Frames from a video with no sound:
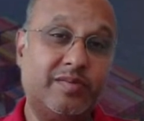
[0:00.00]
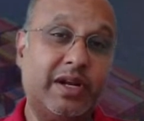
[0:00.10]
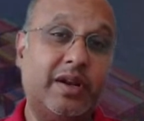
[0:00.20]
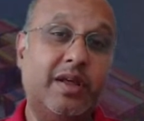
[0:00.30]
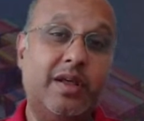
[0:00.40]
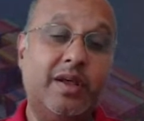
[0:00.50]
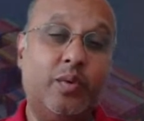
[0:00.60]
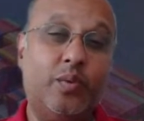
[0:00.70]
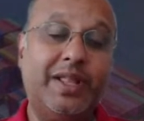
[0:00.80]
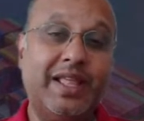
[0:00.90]
but
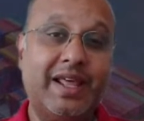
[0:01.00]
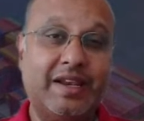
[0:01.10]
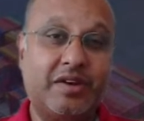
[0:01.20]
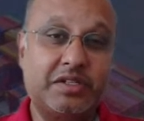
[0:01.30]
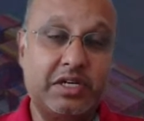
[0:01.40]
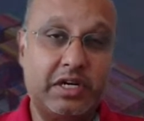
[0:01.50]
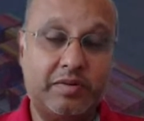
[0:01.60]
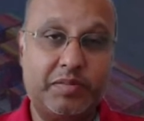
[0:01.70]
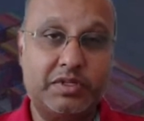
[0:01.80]
when they're interested in